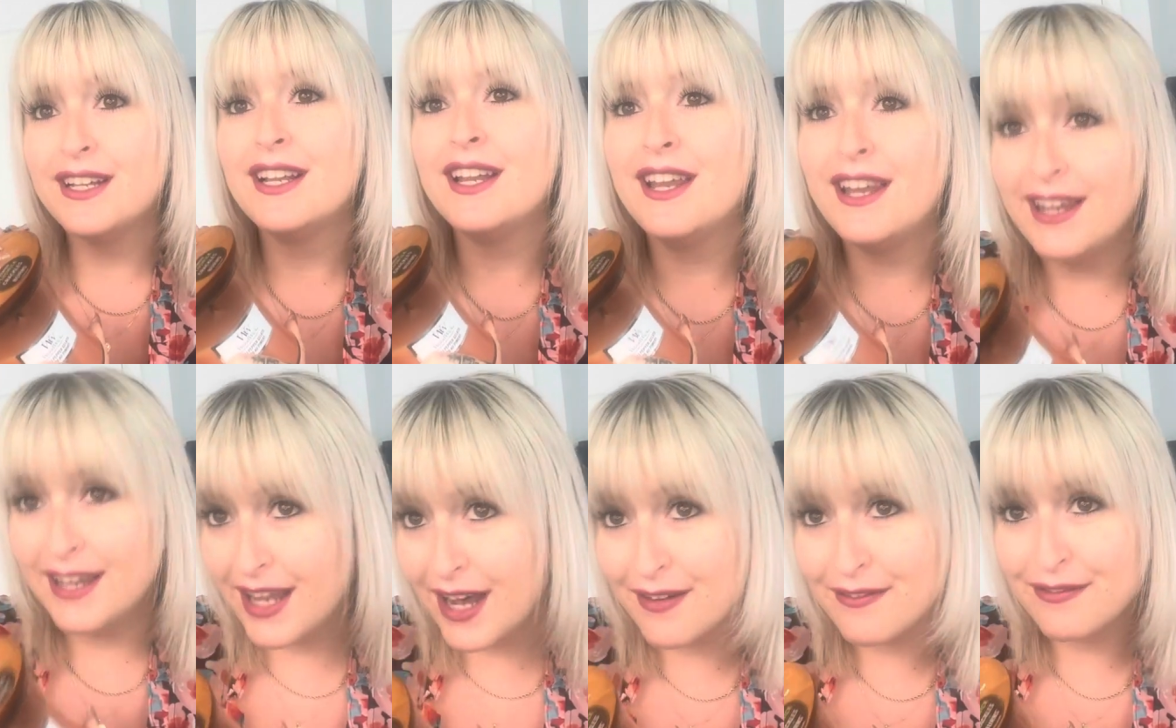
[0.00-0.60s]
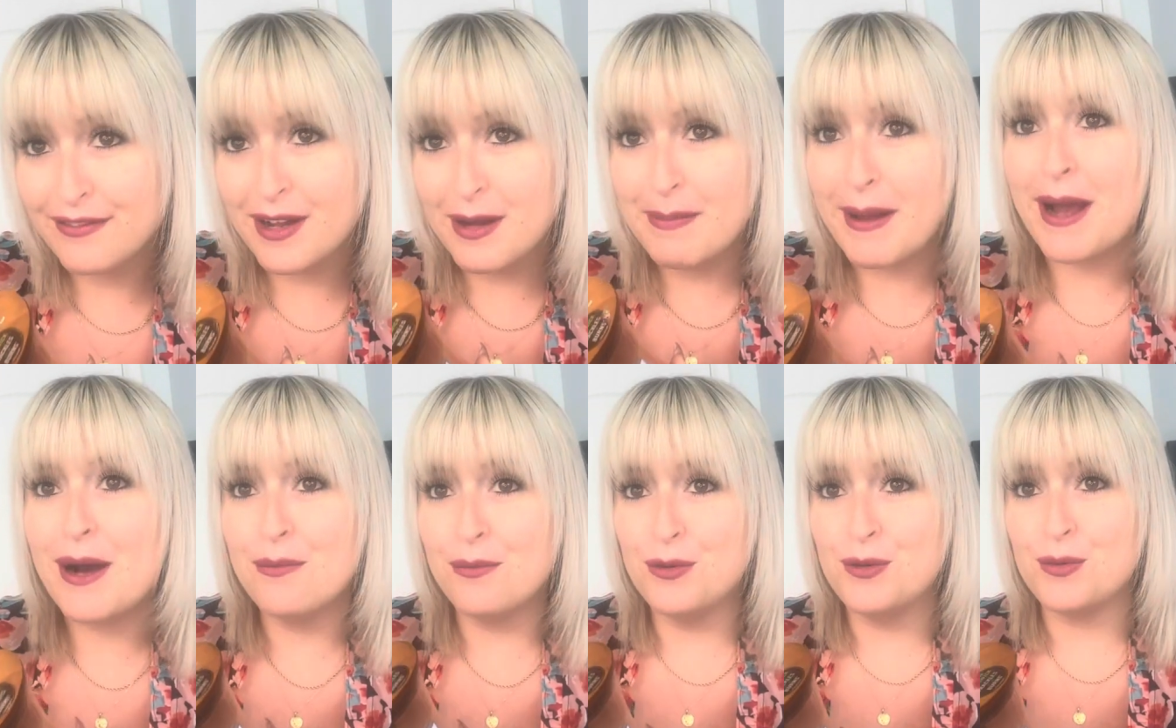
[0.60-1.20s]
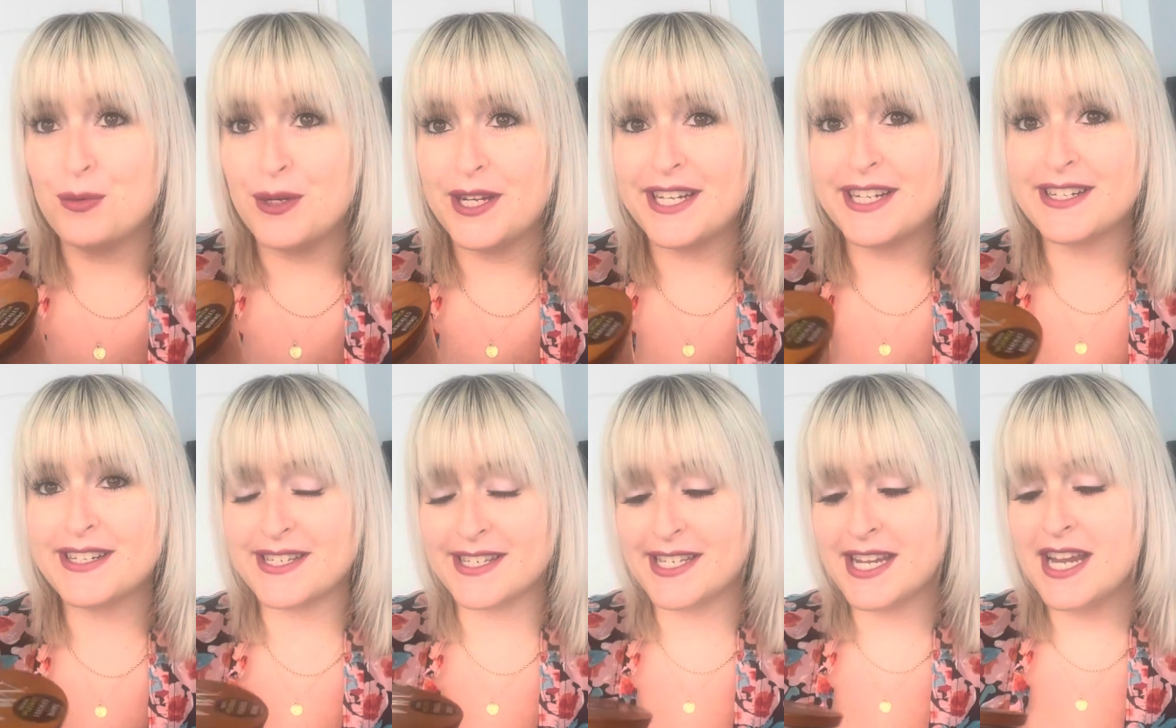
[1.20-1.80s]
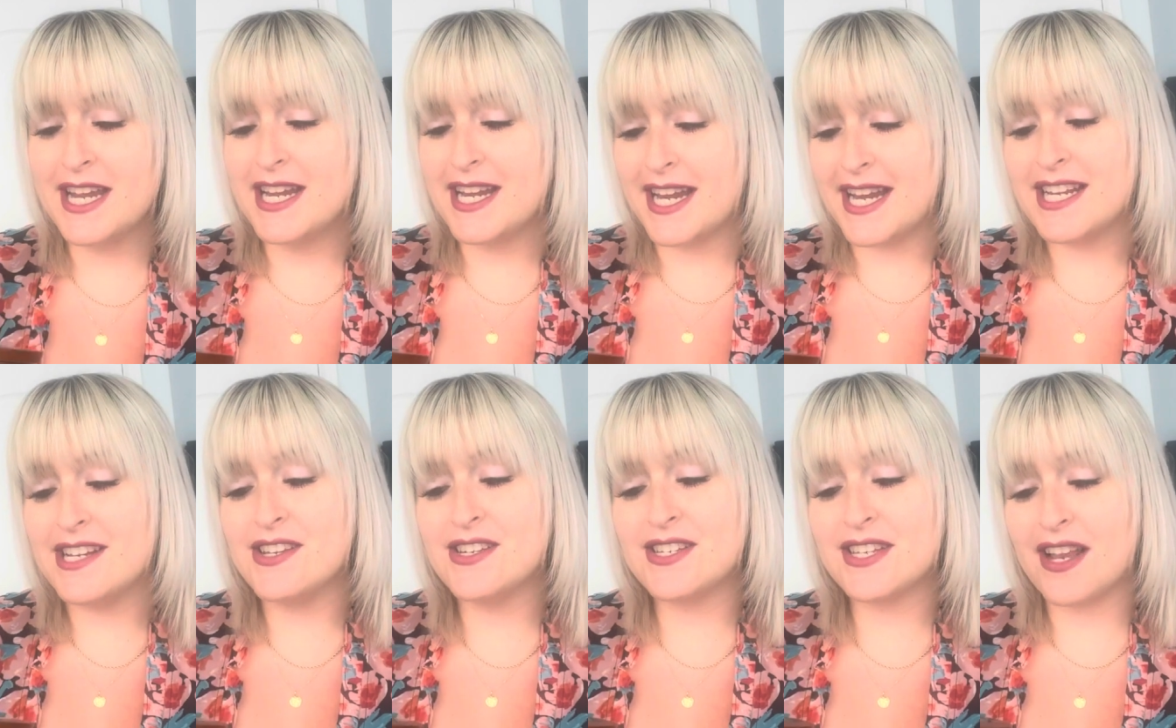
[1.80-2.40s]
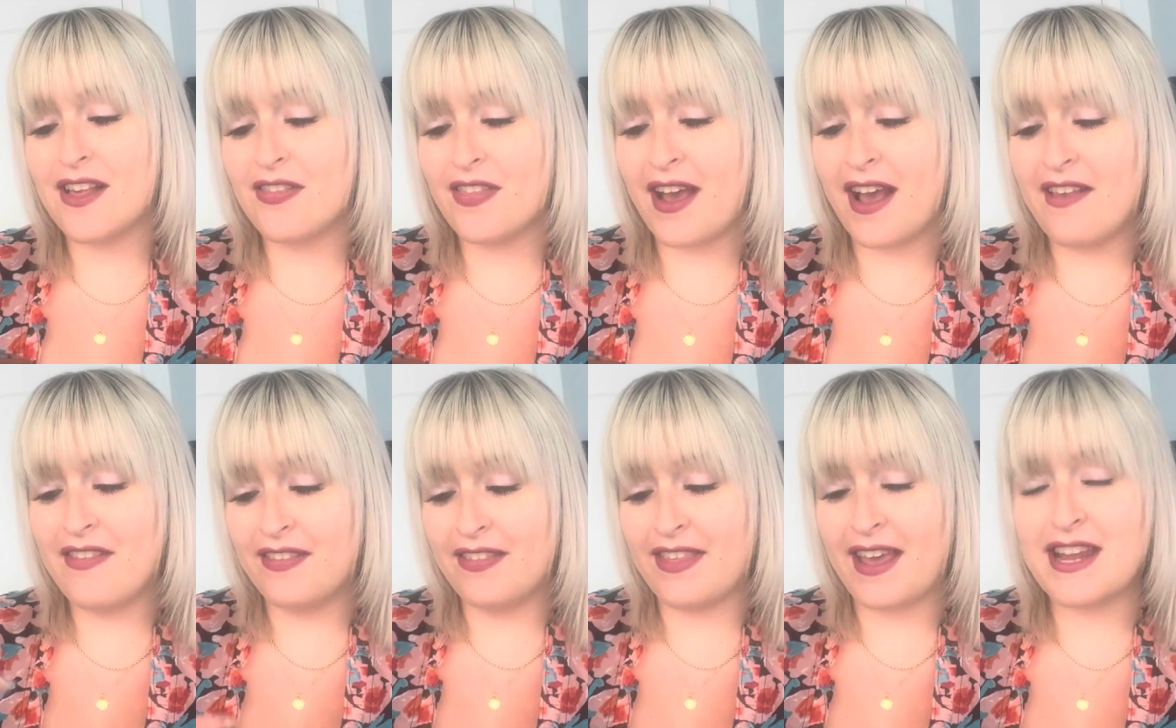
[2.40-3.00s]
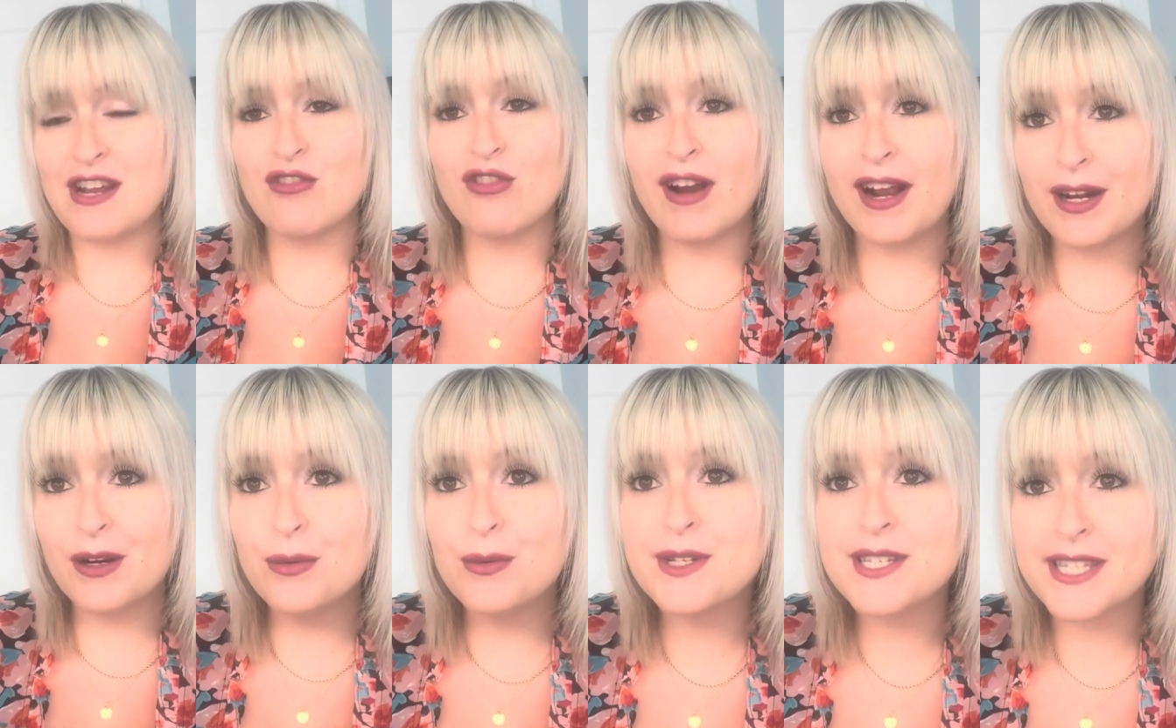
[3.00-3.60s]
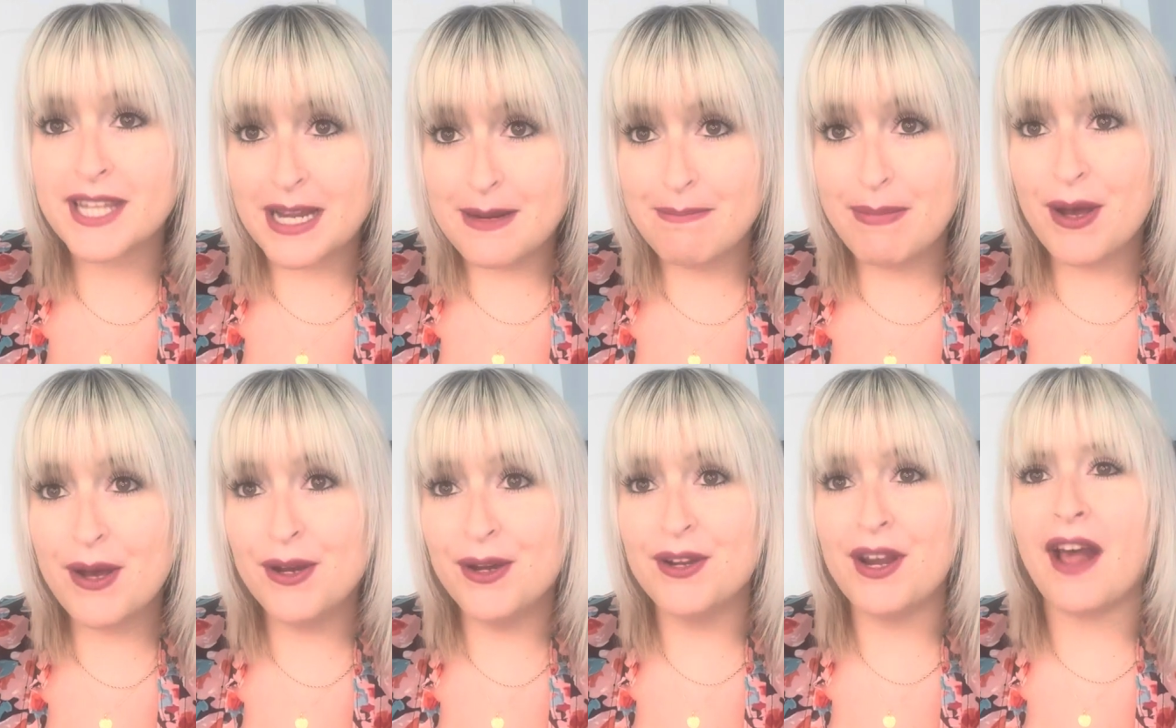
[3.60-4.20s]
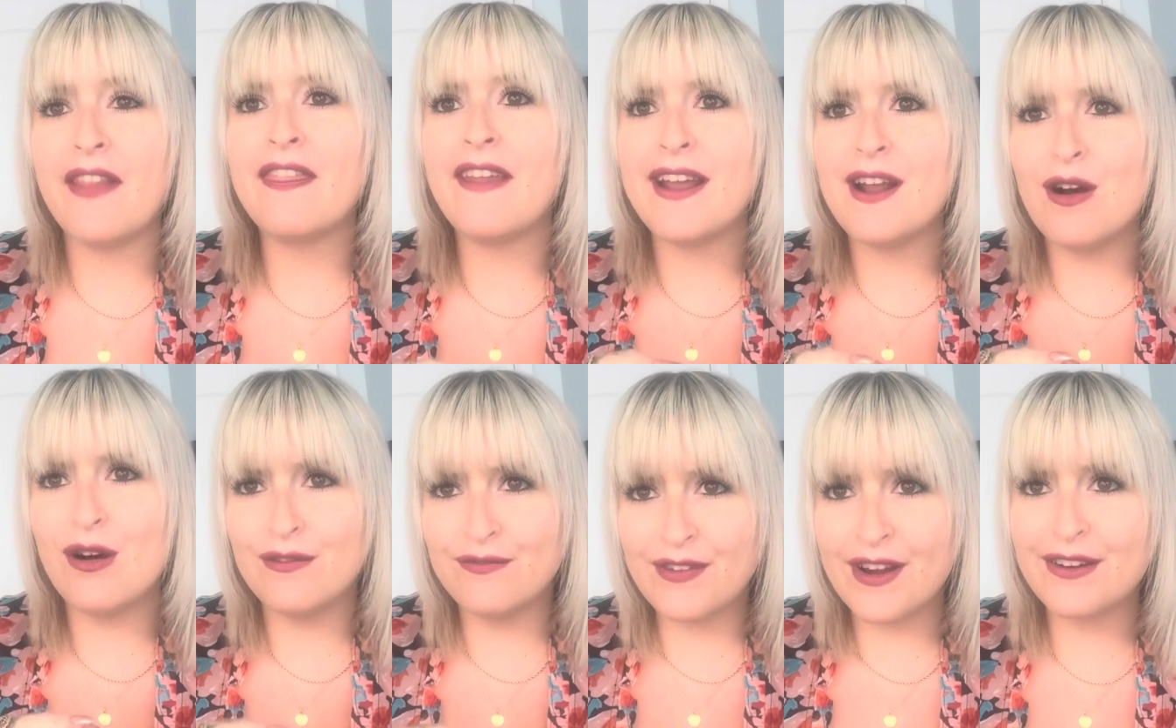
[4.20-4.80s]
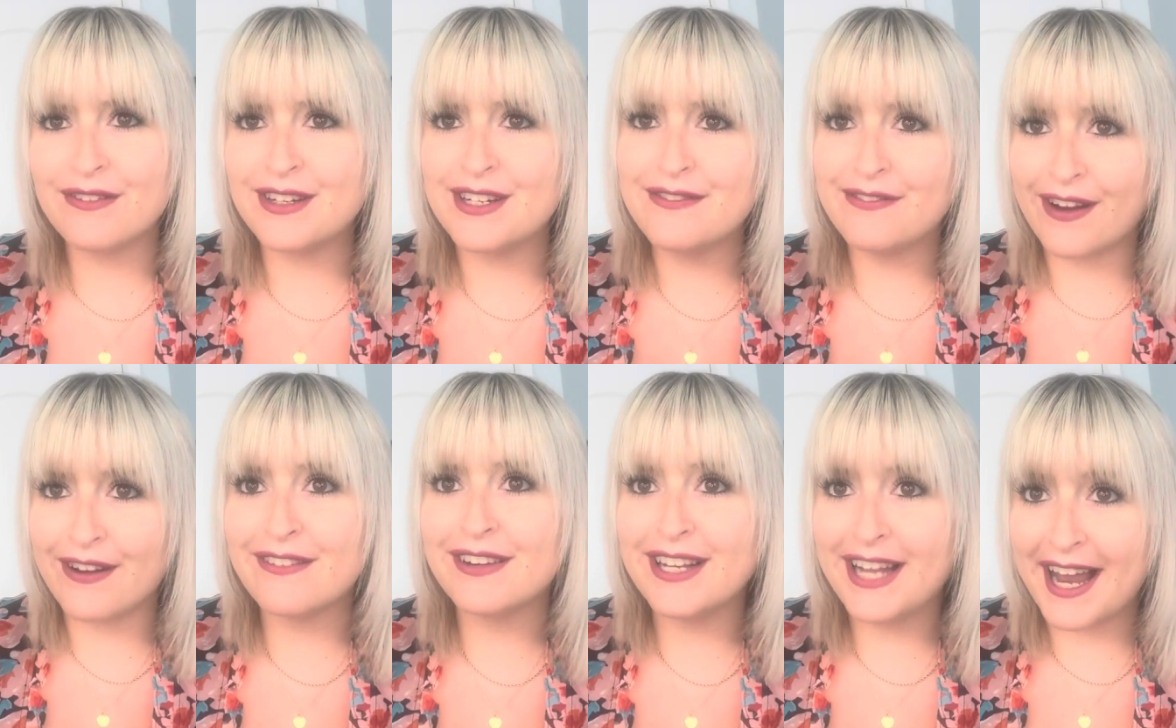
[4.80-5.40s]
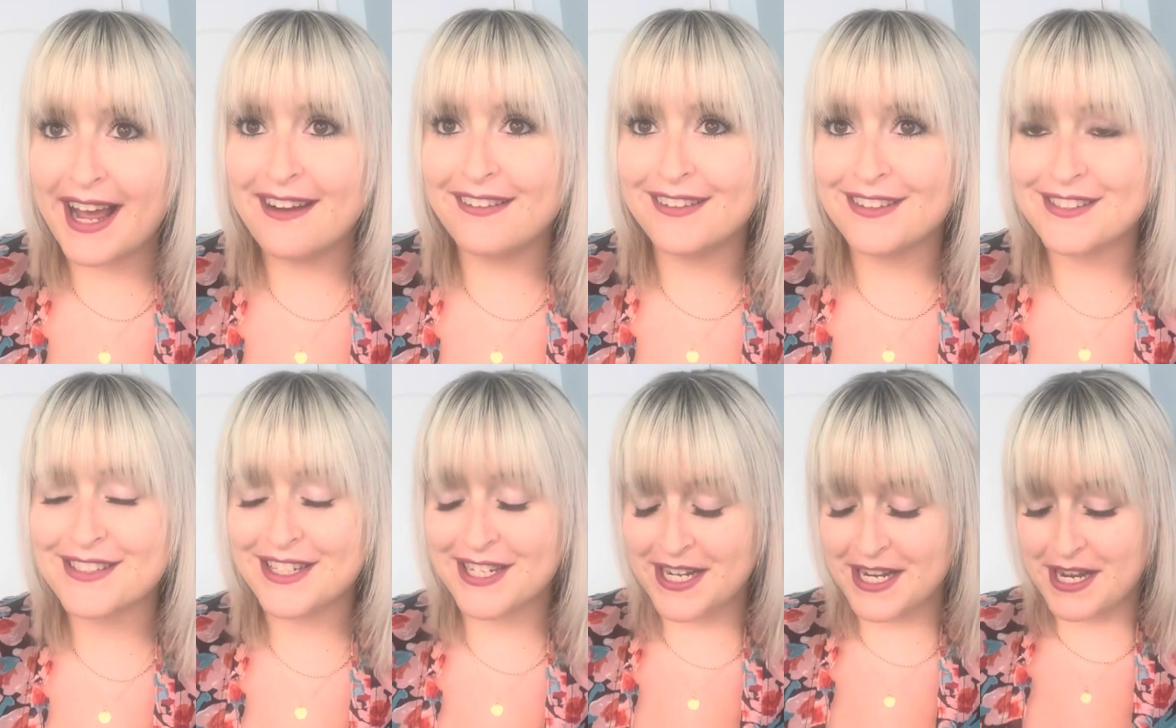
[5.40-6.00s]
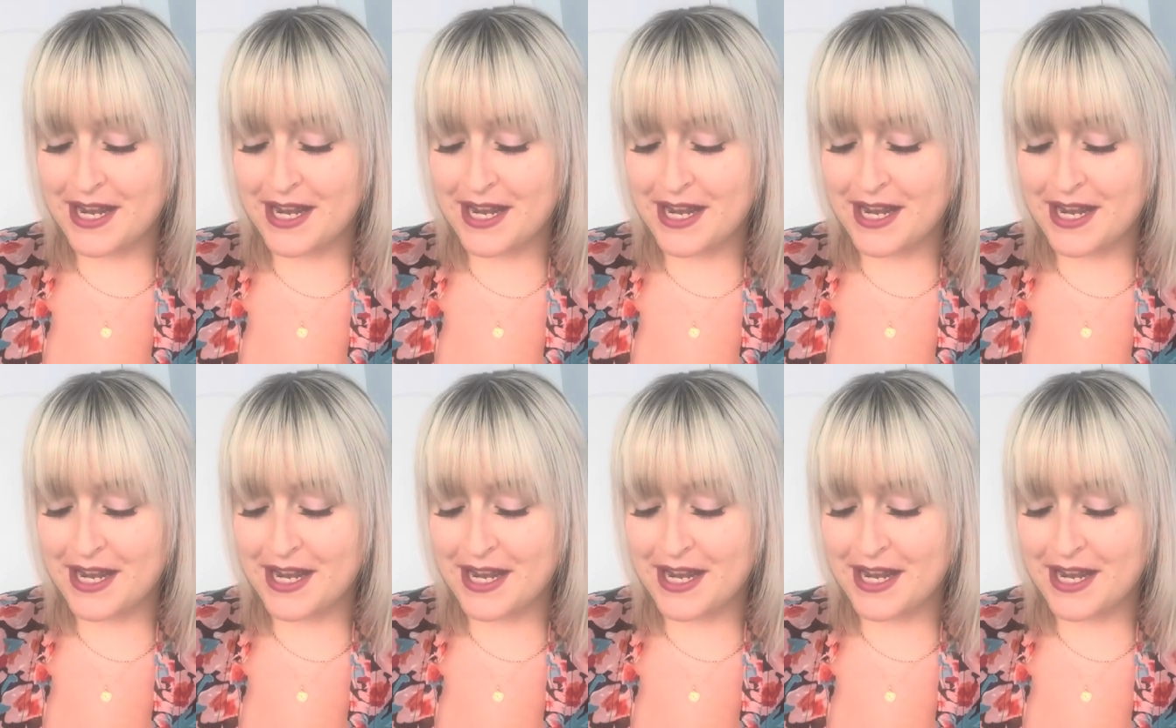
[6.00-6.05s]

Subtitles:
about Woodwicks is that they crackle as they burn, and they are very, very loud.